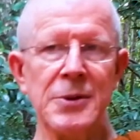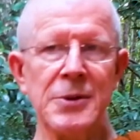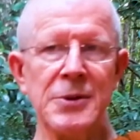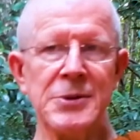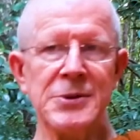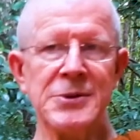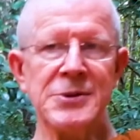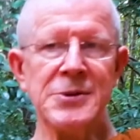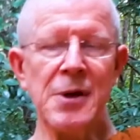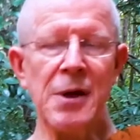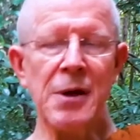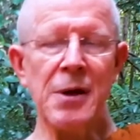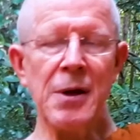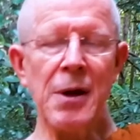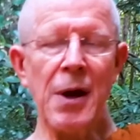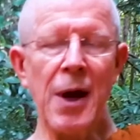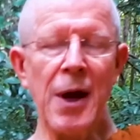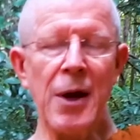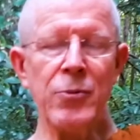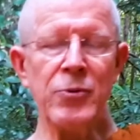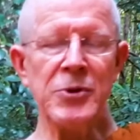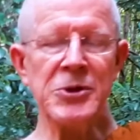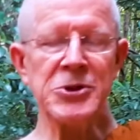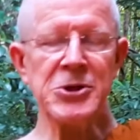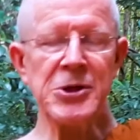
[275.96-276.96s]
So
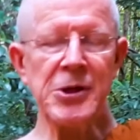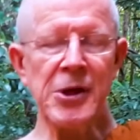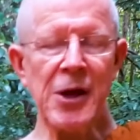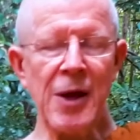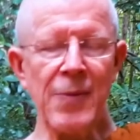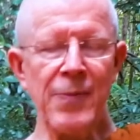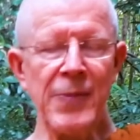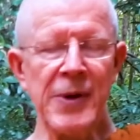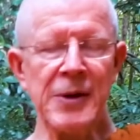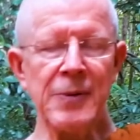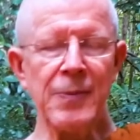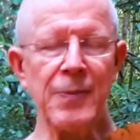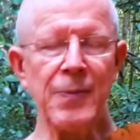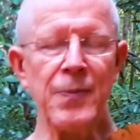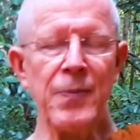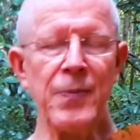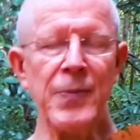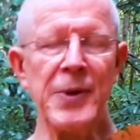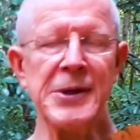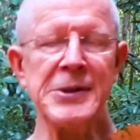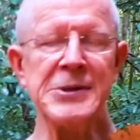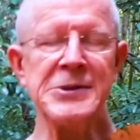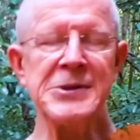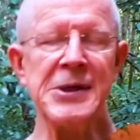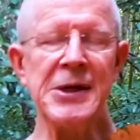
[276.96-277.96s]
originally I met
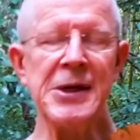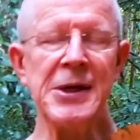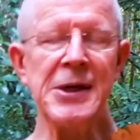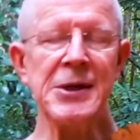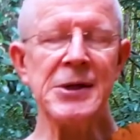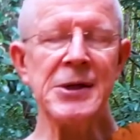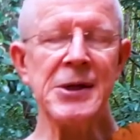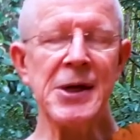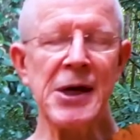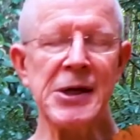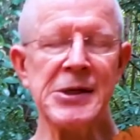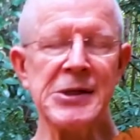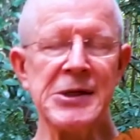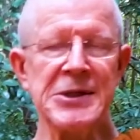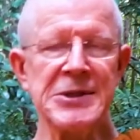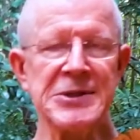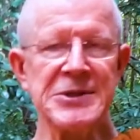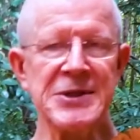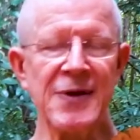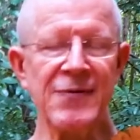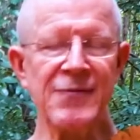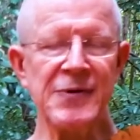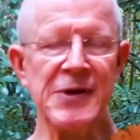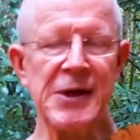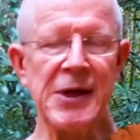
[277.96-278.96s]
Bhante in
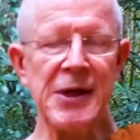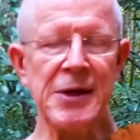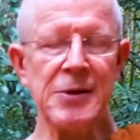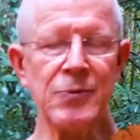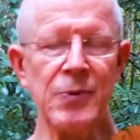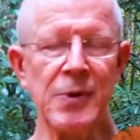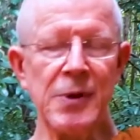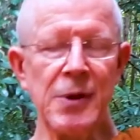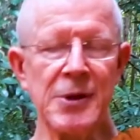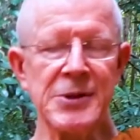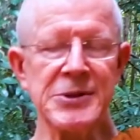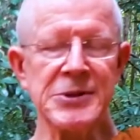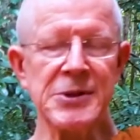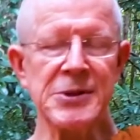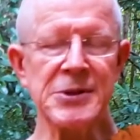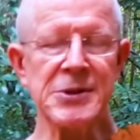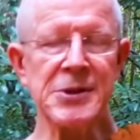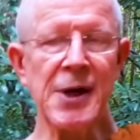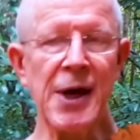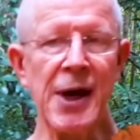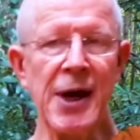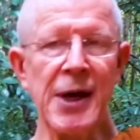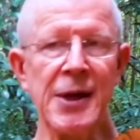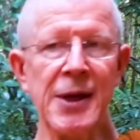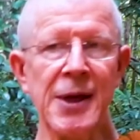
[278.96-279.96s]
1978 when I was in
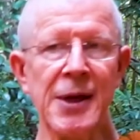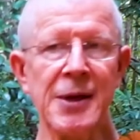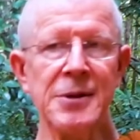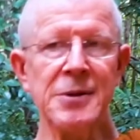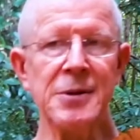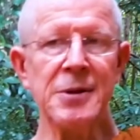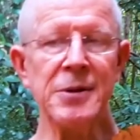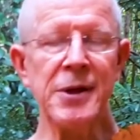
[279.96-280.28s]
Thailand.